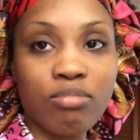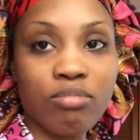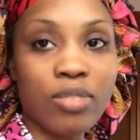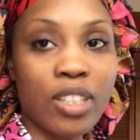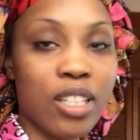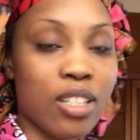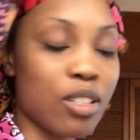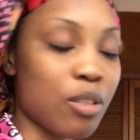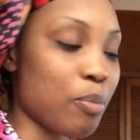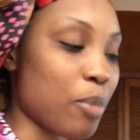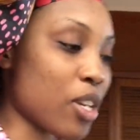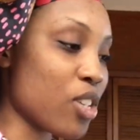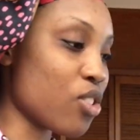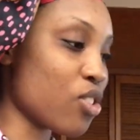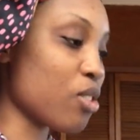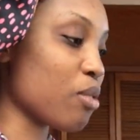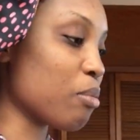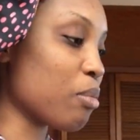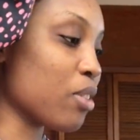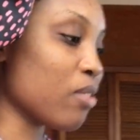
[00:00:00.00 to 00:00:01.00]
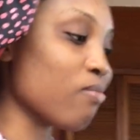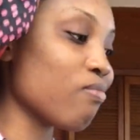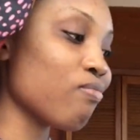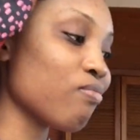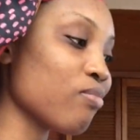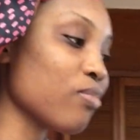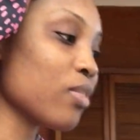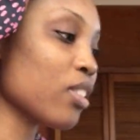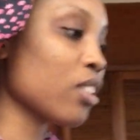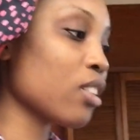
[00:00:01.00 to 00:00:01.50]
Not spaceship, but
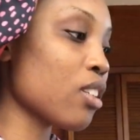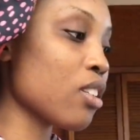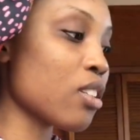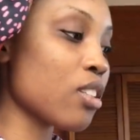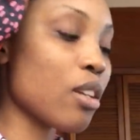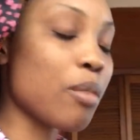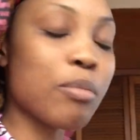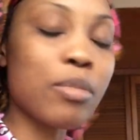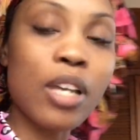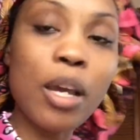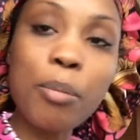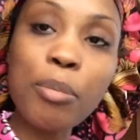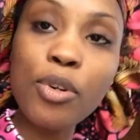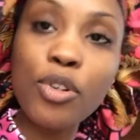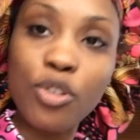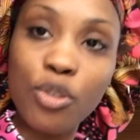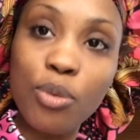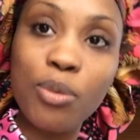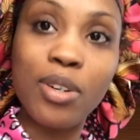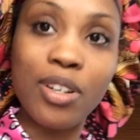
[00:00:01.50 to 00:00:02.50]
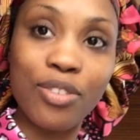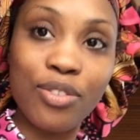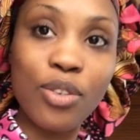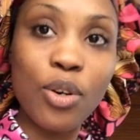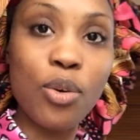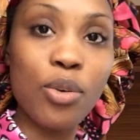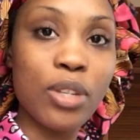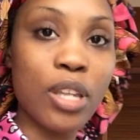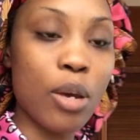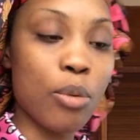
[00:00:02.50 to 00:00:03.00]
some type of
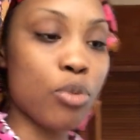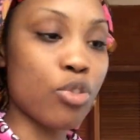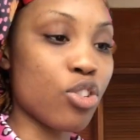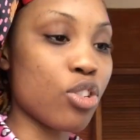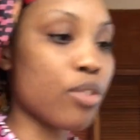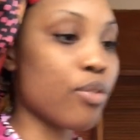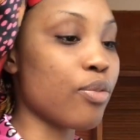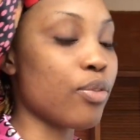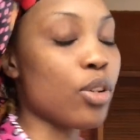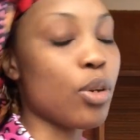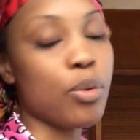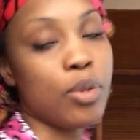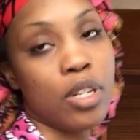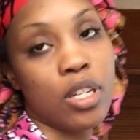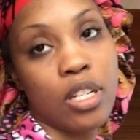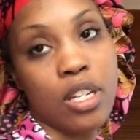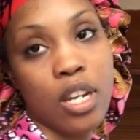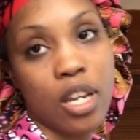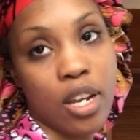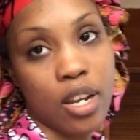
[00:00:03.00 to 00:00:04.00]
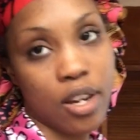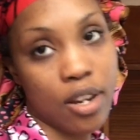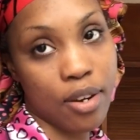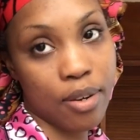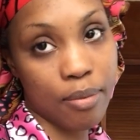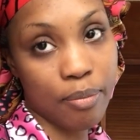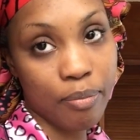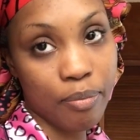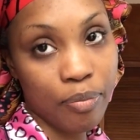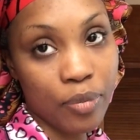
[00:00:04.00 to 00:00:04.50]
UFO that was just floating in the air.
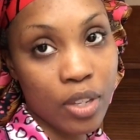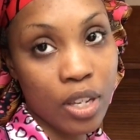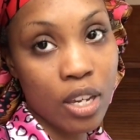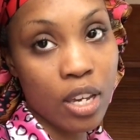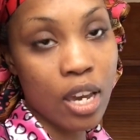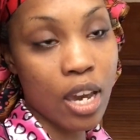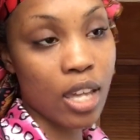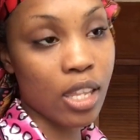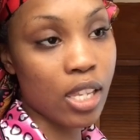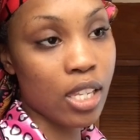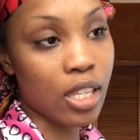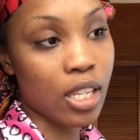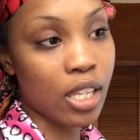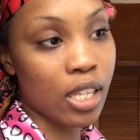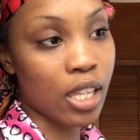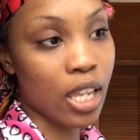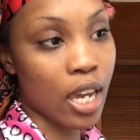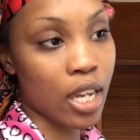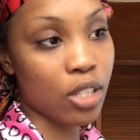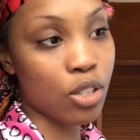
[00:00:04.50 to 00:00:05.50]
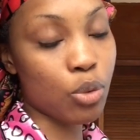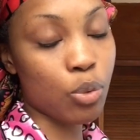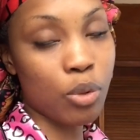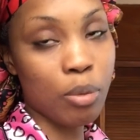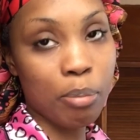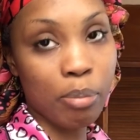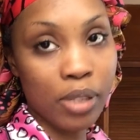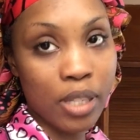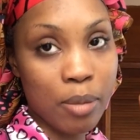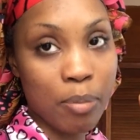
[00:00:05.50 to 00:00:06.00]
And then the lights
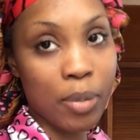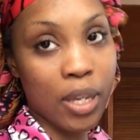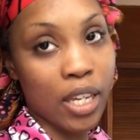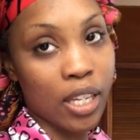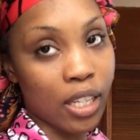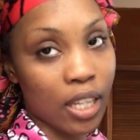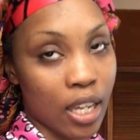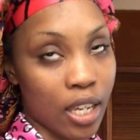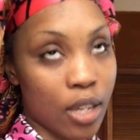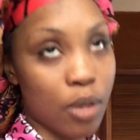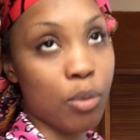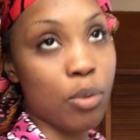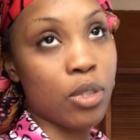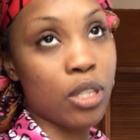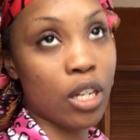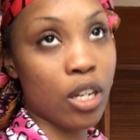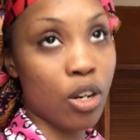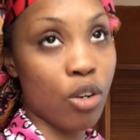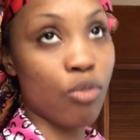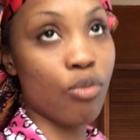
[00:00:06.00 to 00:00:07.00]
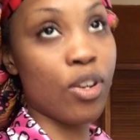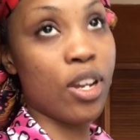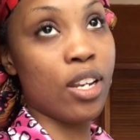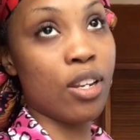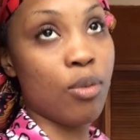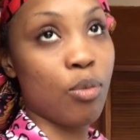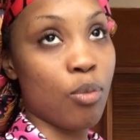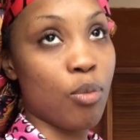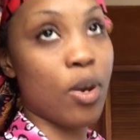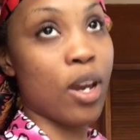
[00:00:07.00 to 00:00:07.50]
were bleeping, like it was like a
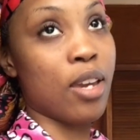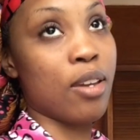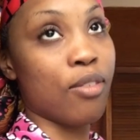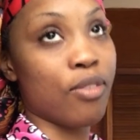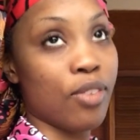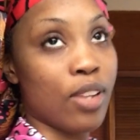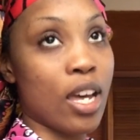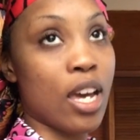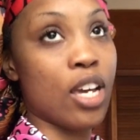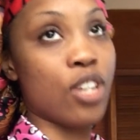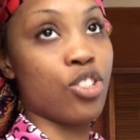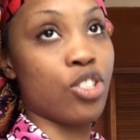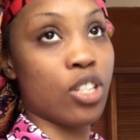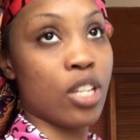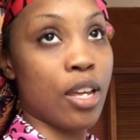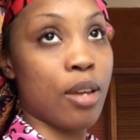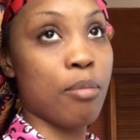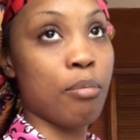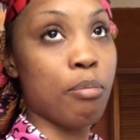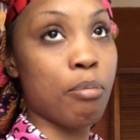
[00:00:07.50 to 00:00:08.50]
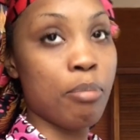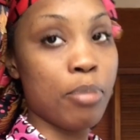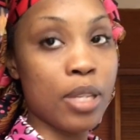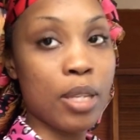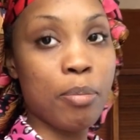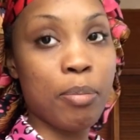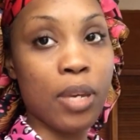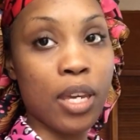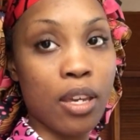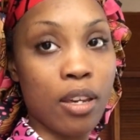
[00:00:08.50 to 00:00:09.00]
red and white flash, like
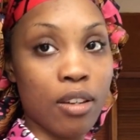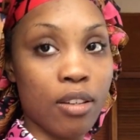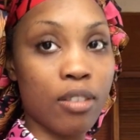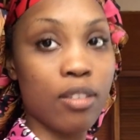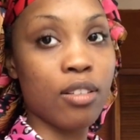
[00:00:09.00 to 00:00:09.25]
bleeping